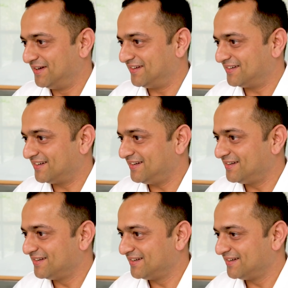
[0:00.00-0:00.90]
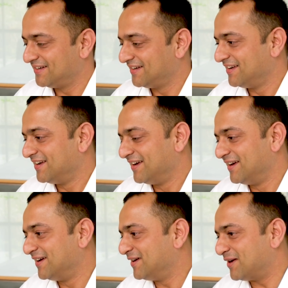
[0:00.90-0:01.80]
right?
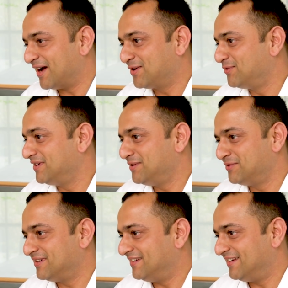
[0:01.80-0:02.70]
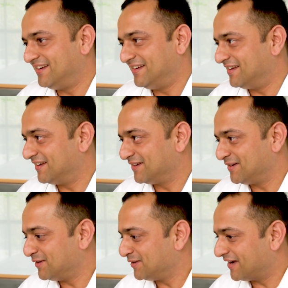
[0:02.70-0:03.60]
I couldn't even
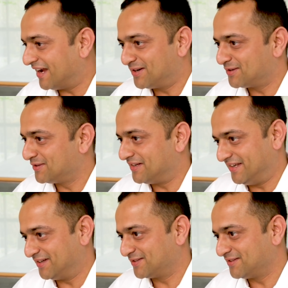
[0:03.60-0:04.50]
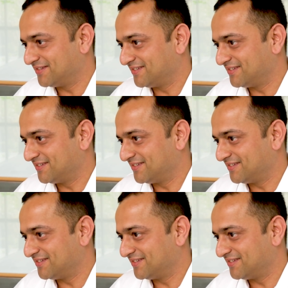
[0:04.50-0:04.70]
uh, enter the gate.